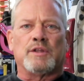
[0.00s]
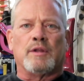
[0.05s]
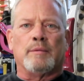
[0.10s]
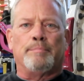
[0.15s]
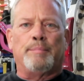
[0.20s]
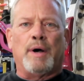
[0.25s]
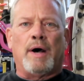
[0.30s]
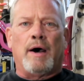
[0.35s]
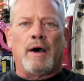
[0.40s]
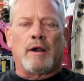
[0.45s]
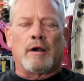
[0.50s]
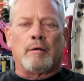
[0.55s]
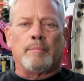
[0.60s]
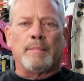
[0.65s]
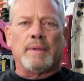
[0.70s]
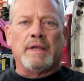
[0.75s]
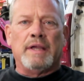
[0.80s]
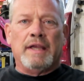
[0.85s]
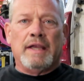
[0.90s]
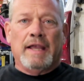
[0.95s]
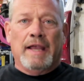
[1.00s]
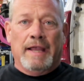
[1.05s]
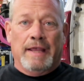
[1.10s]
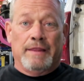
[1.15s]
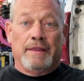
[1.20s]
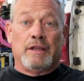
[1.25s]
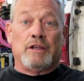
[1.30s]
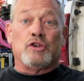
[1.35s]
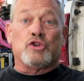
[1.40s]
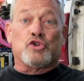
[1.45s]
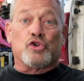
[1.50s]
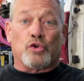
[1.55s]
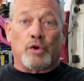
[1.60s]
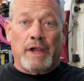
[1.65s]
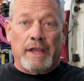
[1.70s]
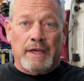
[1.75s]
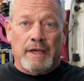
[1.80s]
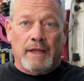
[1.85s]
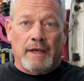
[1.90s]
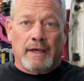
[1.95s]
to the bottom, and then
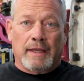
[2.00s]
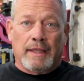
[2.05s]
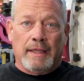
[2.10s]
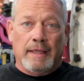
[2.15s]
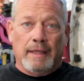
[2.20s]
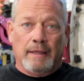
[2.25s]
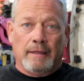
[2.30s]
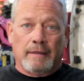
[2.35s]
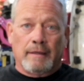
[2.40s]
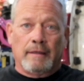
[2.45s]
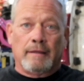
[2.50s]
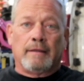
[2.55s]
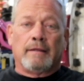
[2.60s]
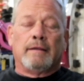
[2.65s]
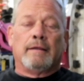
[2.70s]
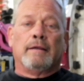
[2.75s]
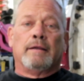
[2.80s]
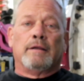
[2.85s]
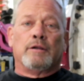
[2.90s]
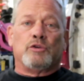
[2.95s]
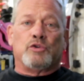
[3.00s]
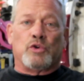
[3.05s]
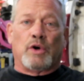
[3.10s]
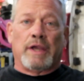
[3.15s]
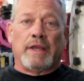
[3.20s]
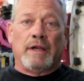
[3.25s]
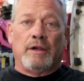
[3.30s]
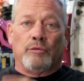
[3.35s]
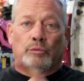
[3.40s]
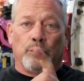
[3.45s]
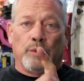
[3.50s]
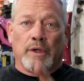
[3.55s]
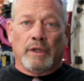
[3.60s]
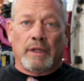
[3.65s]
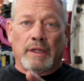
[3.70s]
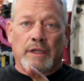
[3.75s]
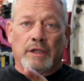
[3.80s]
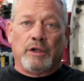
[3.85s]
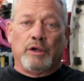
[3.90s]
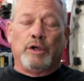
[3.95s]
drain it again. Drain it
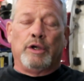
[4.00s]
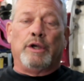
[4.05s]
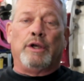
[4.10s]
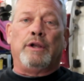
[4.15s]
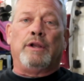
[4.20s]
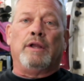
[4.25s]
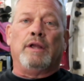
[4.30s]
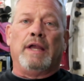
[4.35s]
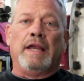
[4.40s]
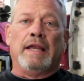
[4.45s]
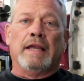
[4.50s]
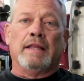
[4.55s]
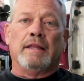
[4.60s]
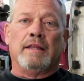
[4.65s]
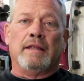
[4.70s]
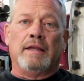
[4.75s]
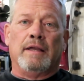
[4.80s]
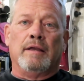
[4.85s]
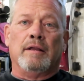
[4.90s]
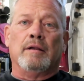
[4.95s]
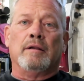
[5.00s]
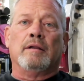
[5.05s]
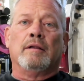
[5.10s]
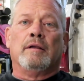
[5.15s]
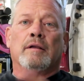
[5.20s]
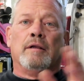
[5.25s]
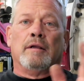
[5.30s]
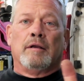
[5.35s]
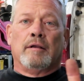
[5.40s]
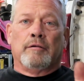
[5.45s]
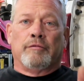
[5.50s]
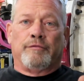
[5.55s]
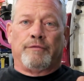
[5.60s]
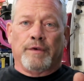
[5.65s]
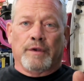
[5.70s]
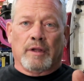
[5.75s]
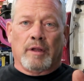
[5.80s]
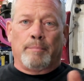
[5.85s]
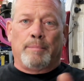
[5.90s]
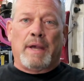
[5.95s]
really good, and then
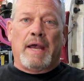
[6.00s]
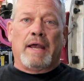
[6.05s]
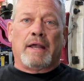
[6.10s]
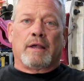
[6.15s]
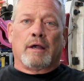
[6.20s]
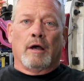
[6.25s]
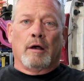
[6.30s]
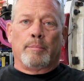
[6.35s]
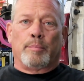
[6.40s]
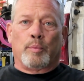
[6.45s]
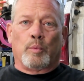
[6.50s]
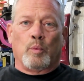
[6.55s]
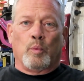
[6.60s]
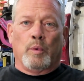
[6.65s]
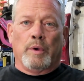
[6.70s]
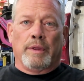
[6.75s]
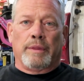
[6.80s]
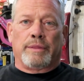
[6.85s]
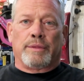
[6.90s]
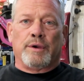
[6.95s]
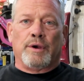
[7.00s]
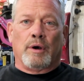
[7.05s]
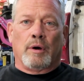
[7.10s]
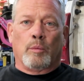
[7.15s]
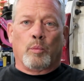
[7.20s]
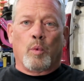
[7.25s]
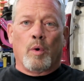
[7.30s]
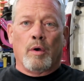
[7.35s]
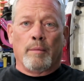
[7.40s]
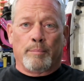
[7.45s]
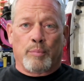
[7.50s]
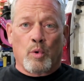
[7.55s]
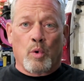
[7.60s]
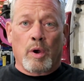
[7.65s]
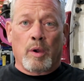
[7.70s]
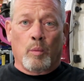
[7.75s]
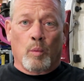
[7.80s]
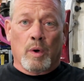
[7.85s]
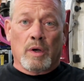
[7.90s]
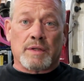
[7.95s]
fill it back up with your
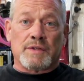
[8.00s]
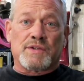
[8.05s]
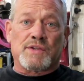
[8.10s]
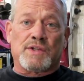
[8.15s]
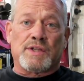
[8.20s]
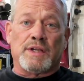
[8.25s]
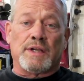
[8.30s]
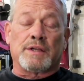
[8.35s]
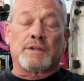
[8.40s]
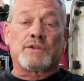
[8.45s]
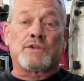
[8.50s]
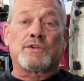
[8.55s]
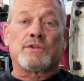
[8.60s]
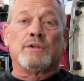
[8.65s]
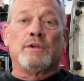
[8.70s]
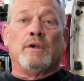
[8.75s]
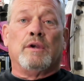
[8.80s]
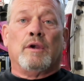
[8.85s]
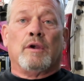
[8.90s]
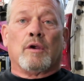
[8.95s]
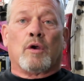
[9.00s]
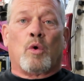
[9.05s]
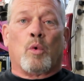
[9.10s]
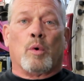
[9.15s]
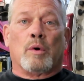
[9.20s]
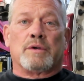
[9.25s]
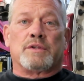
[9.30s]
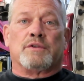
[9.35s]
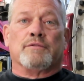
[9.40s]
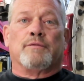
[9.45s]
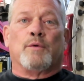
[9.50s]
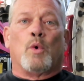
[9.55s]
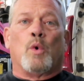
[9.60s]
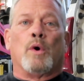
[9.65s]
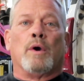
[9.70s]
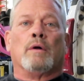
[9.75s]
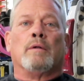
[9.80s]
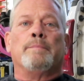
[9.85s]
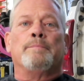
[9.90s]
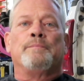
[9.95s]
1.16 quarts of
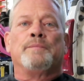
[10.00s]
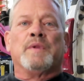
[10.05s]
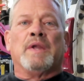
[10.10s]
oil.